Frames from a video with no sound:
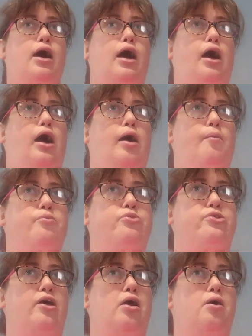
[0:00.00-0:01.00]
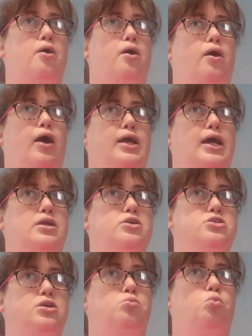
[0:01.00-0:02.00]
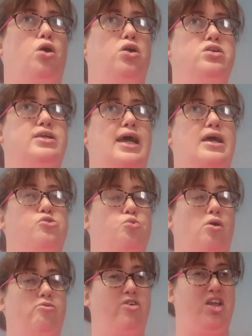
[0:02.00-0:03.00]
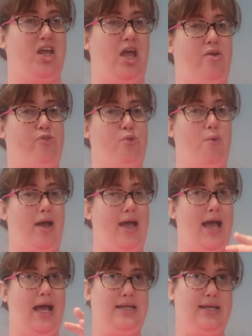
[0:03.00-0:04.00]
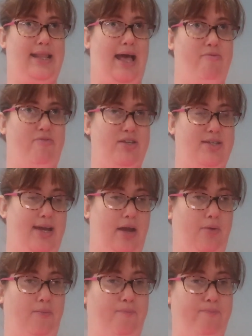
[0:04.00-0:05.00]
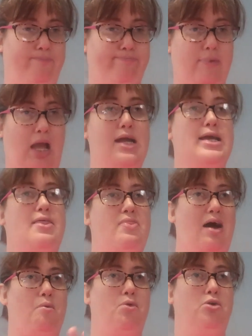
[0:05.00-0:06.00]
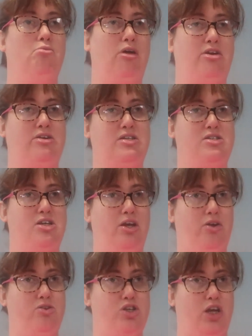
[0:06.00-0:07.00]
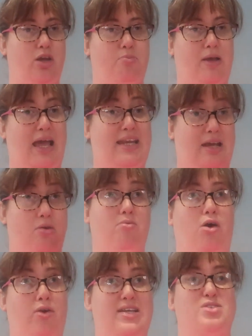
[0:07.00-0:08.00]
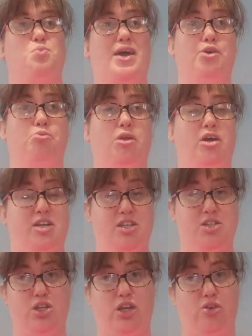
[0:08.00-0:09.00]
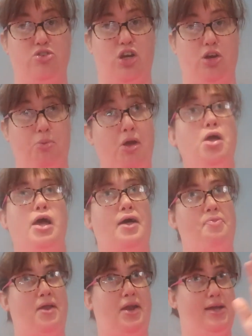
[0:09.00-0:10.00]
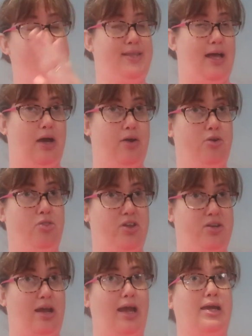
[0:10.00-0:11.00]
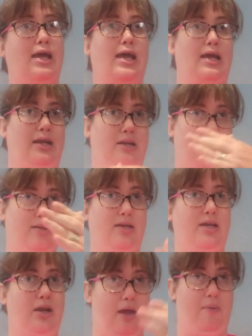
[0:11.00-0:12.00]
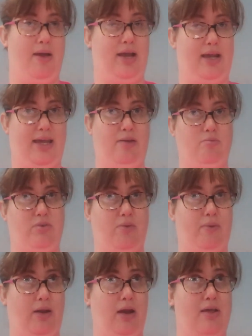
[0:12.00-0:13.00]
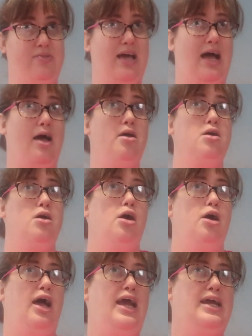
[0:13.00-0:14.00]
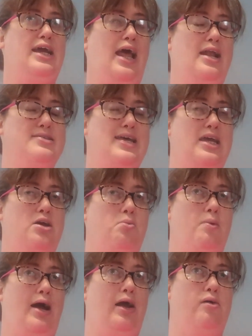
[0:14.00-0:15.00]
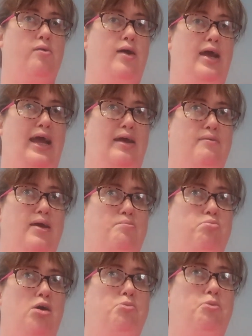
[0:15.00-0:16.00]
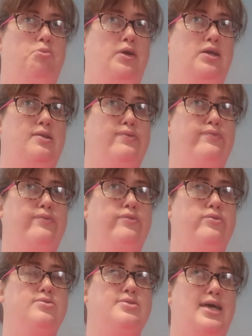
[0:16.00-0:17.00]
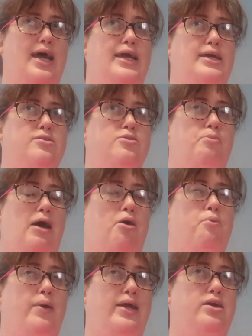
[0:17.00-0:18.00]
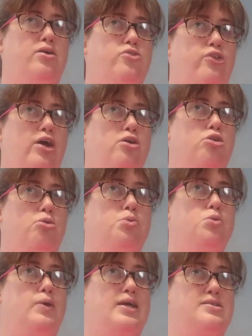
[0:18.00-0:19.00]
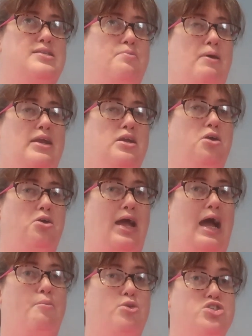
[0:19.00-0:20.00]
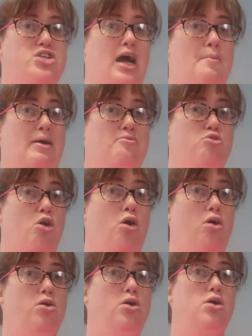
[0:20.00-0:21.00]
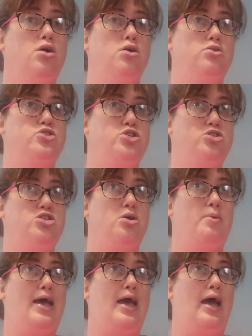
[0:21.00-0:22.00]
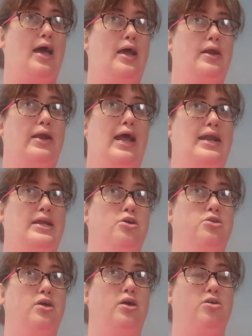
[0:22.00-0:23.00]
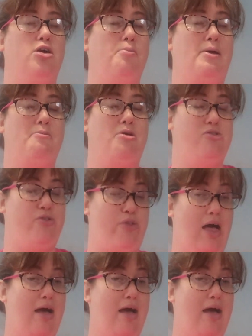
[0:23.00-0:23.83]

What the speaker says: so I kind of do one day as one video. So I edit that video, I get that one uploaded to YouTube, get it on its way uploading to YouTube, and then I start another day, and you know, and keep doing like that. It can take a while. It probably takes about a week or so, a couple of weeks, depending on how much time I've got to do it and any other commitments that